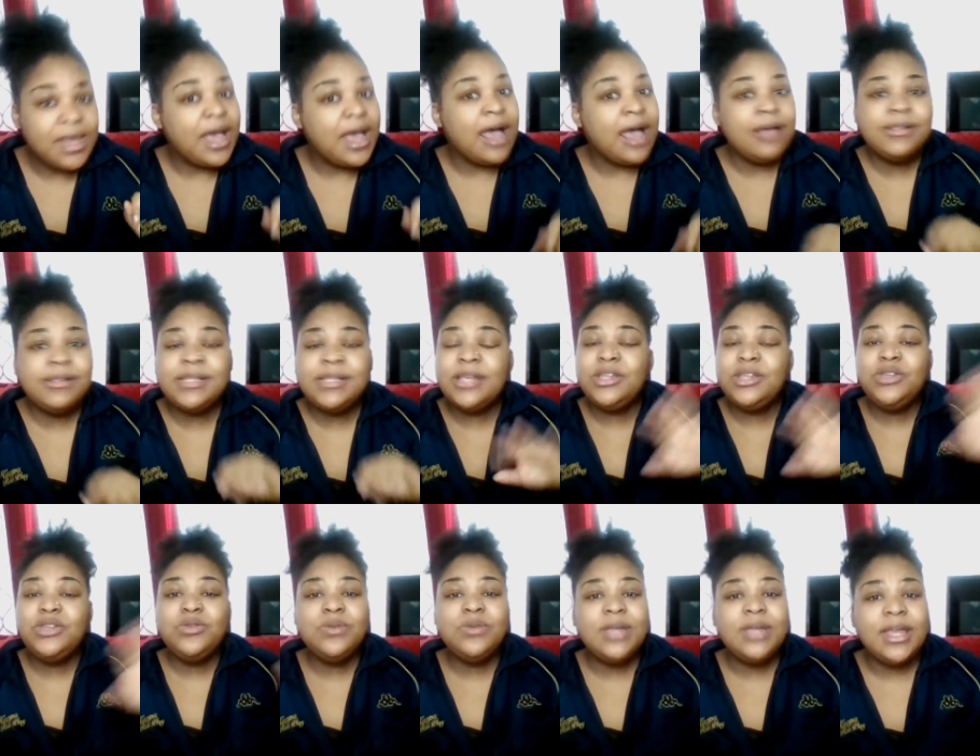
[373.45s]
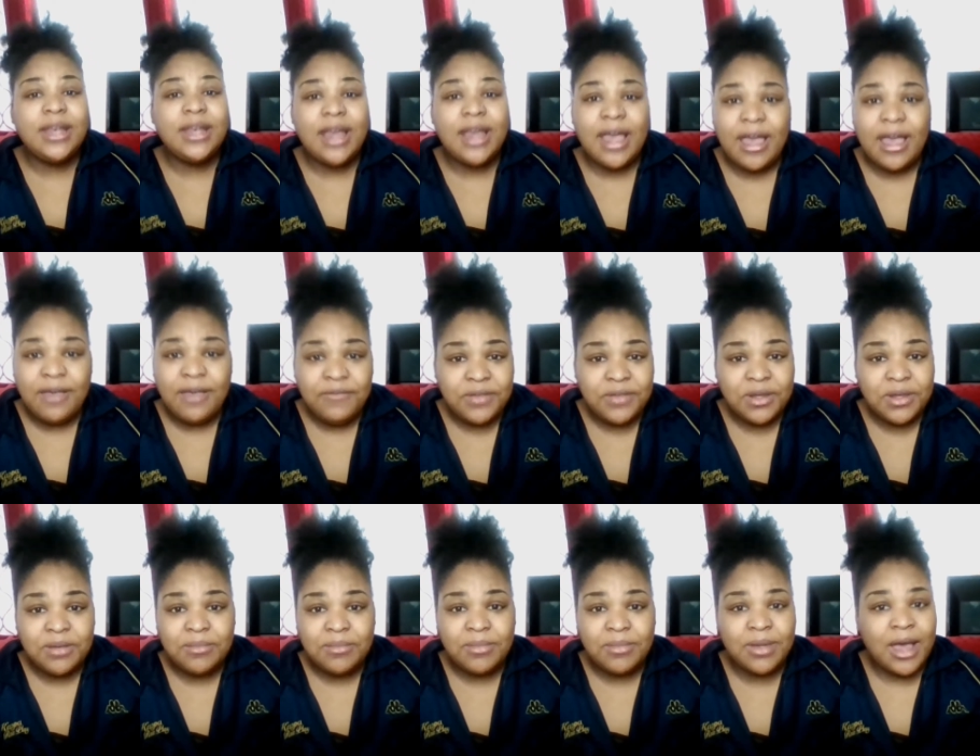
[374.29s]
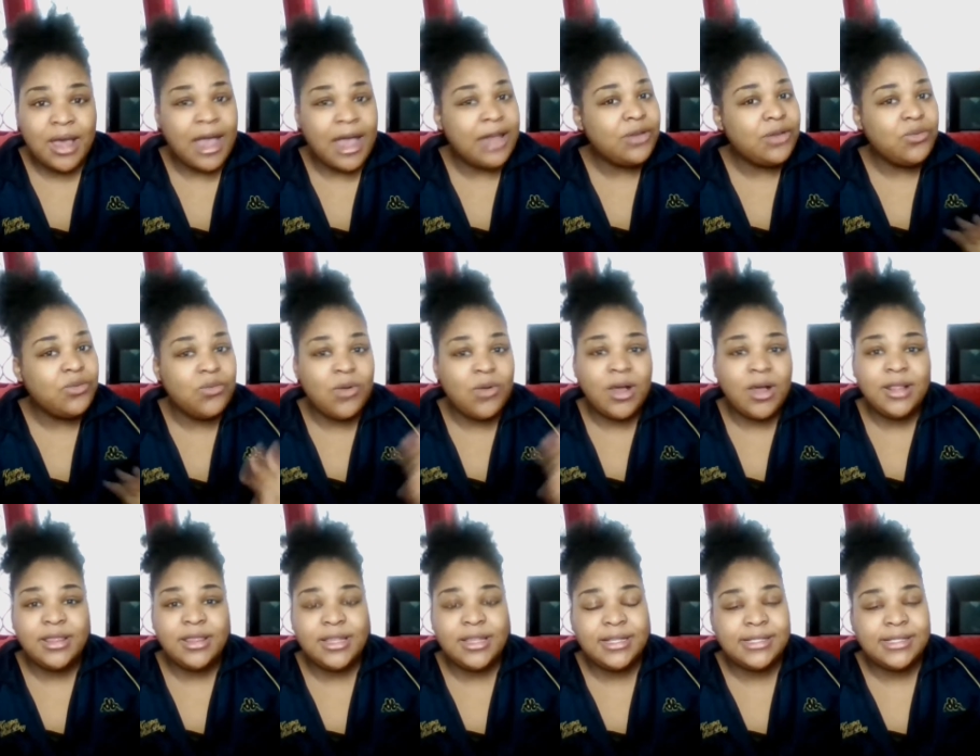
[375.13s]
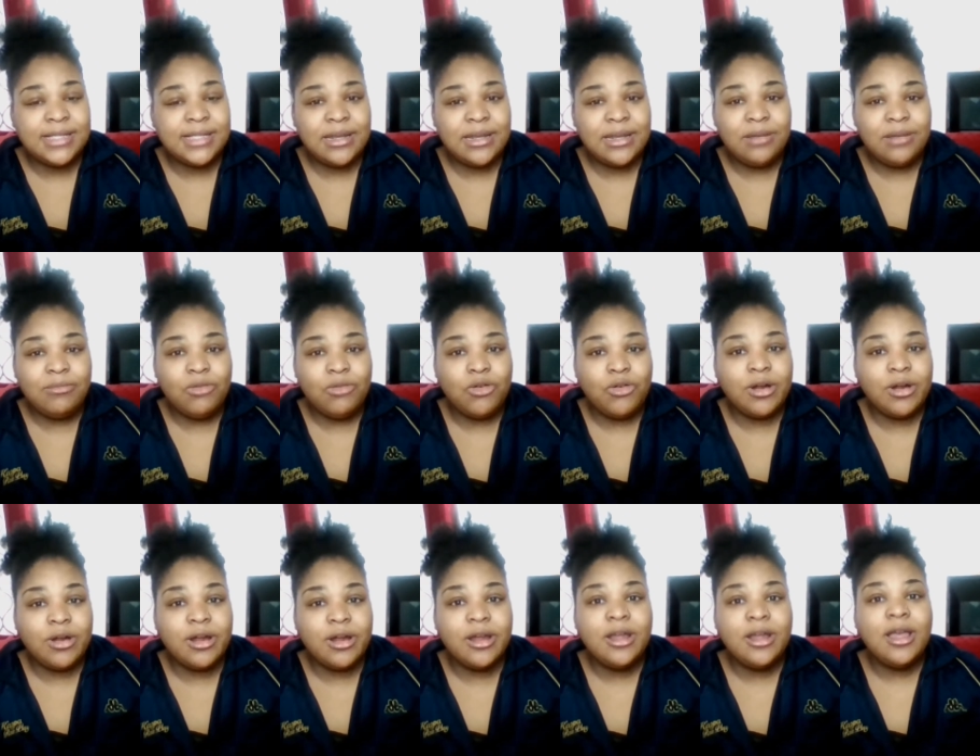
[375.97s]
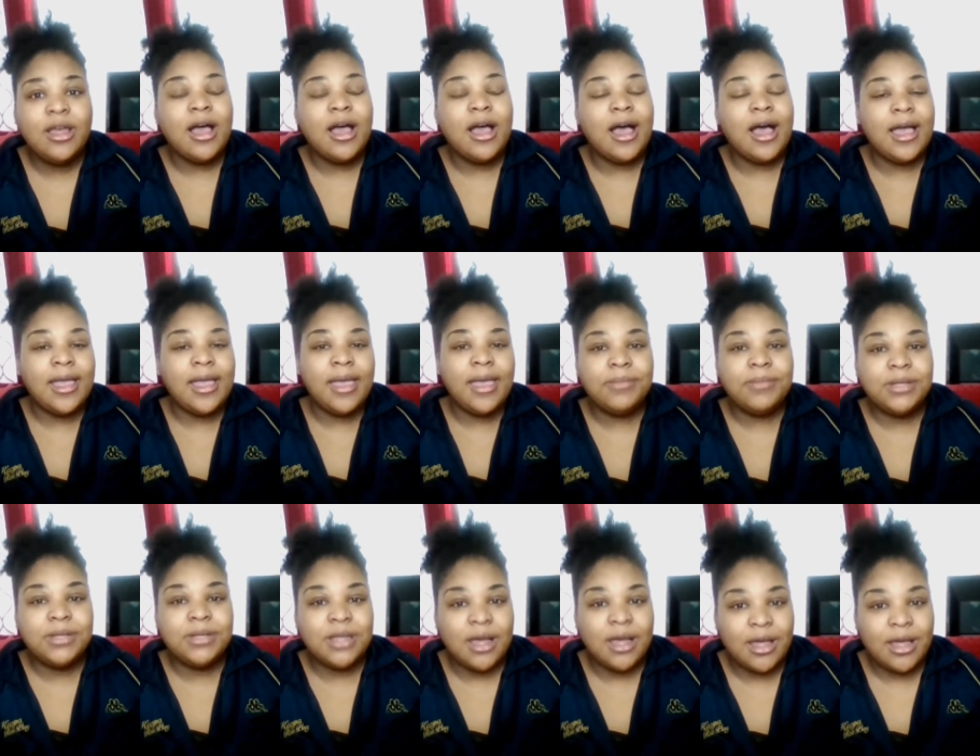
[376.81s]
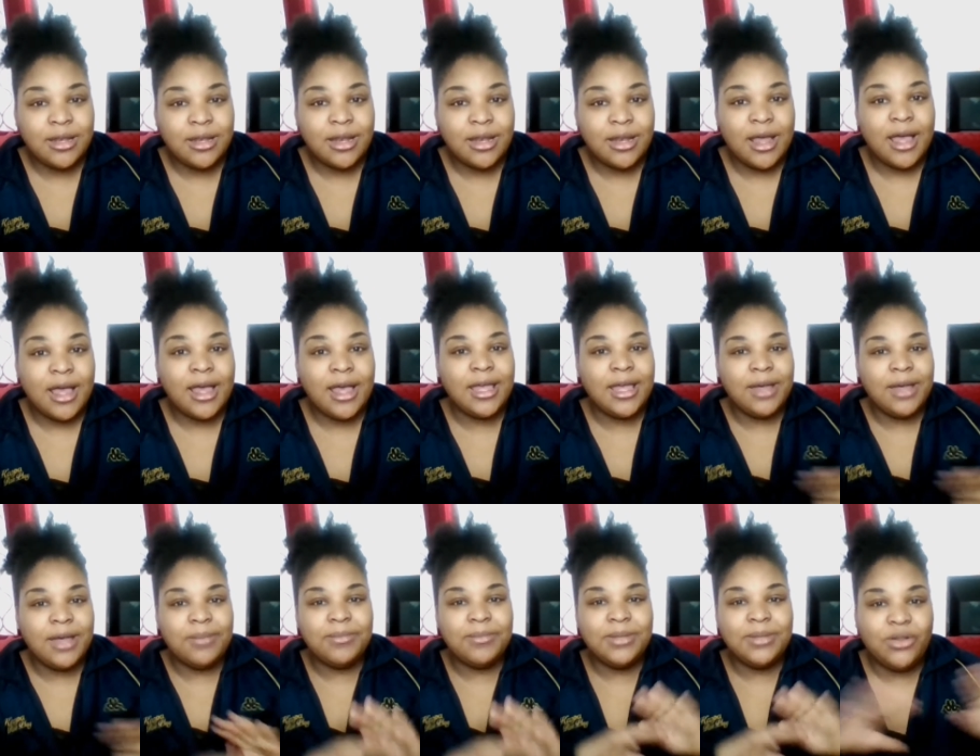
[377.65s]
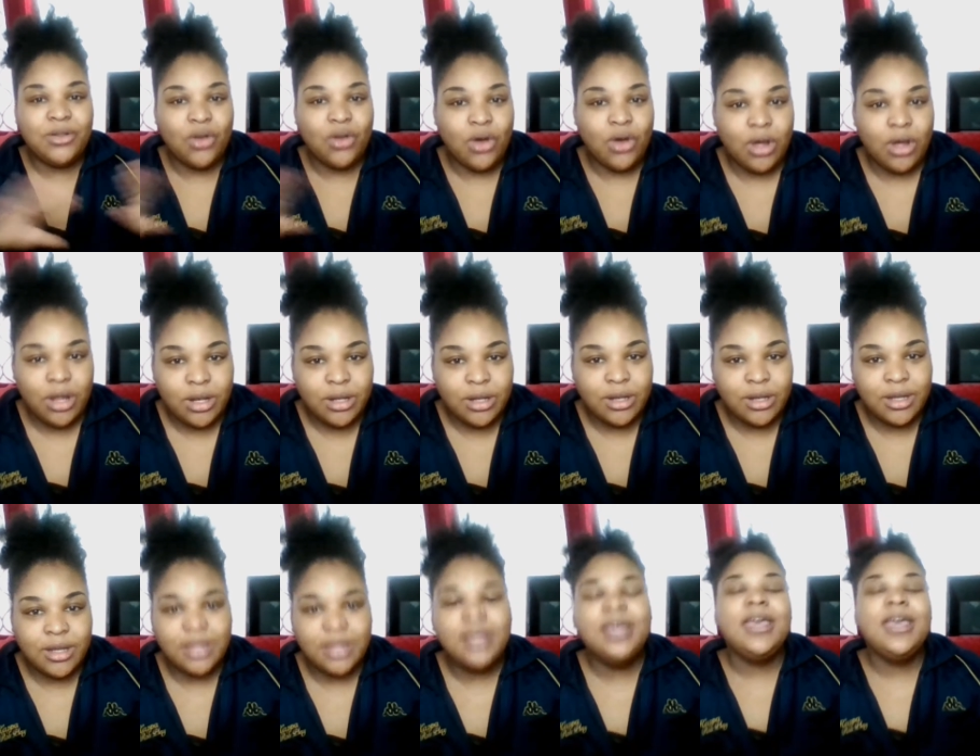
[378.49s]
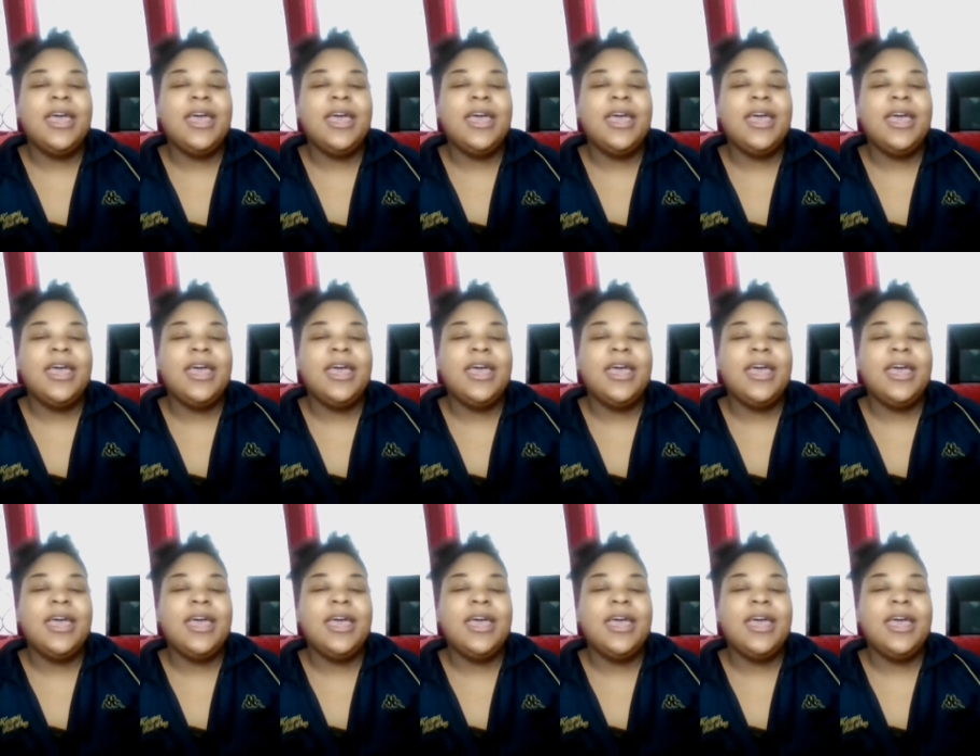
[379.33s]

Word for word: I was like, you can have him. I don't want this anymore. I am done. I am done.